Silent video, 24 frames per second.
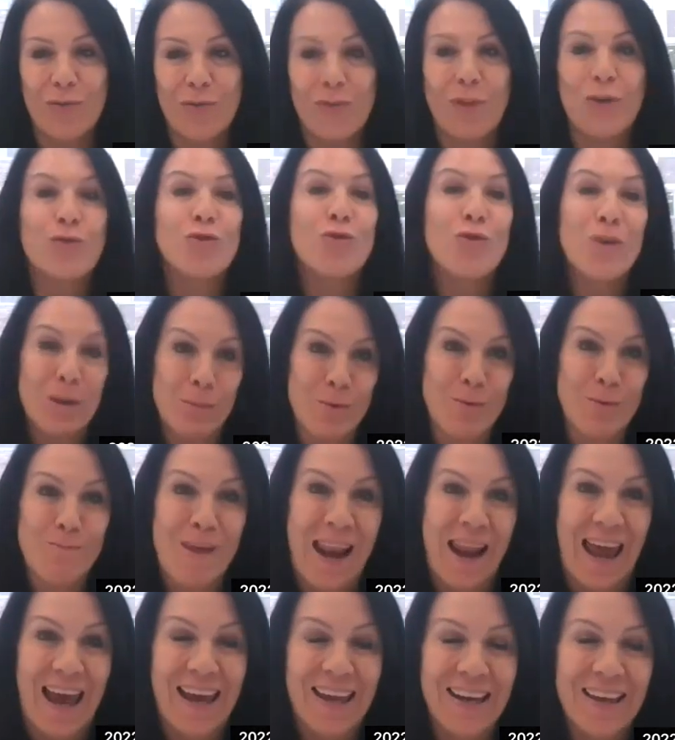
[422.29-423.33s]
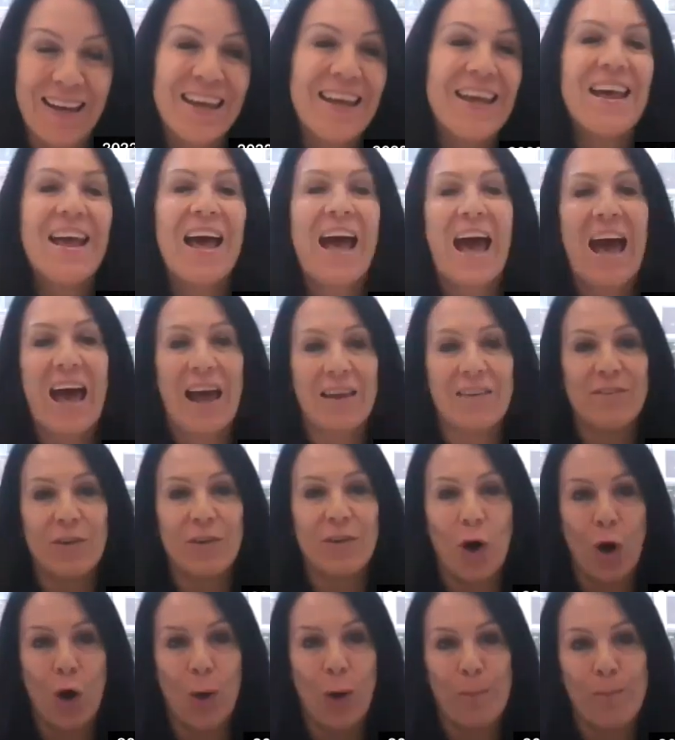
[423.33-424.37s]
the treatment plan has
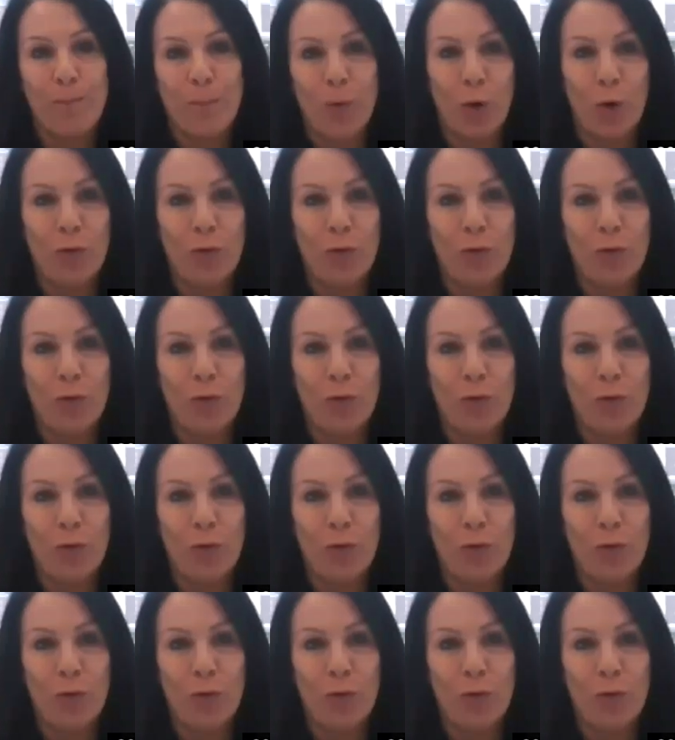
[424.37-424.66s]
on